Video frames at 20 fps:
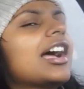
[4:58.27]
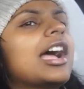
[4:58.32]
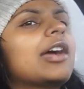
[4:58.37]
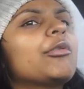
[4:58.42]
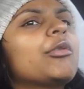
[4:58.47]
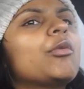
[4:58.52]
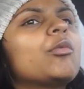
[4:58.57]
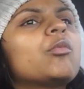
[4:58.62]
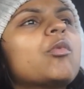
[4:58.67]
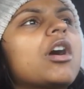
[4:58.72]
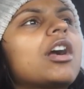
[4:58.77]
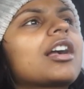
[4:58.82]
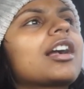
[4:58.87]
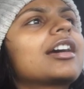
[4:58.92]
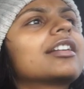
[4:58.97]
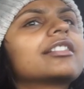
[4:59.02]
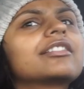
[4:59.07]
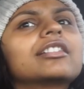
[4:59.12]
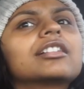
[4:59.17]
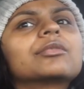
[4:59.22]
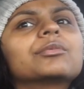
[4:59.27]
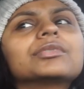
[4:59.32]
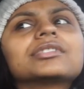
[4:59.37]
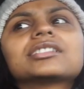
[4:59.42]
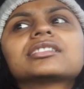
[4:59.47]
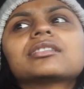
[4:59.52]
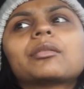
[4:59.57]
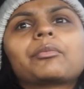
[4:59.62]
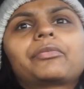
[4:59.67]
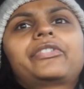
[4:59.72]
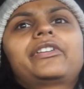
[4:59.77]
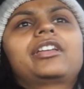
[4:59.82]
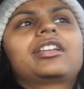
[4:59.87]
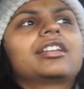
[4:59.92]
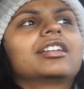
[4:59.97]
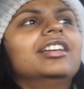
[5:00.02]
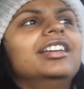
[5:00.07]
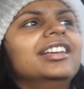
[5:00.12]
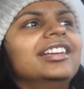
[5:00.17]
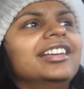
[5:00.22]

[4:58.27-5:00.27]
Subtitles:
I will walk out of there with something.